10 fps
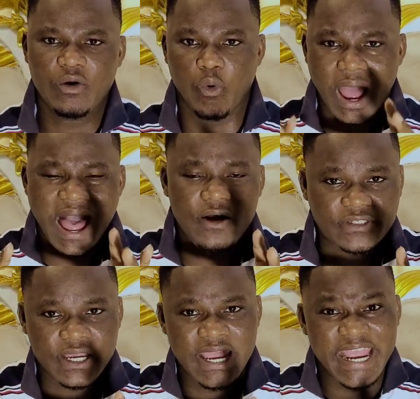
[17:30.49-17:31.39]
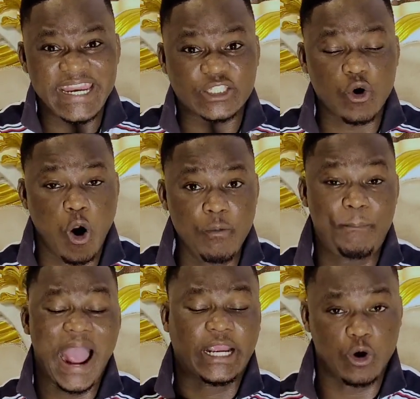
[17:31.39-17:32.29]
Whilst in his own
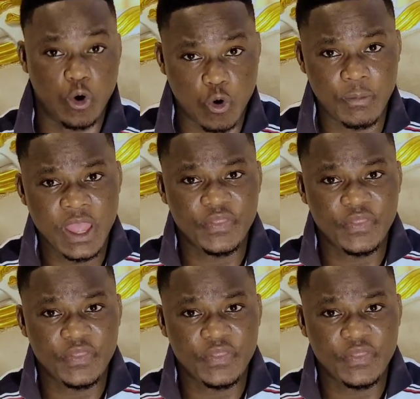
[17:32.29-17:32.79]
back home,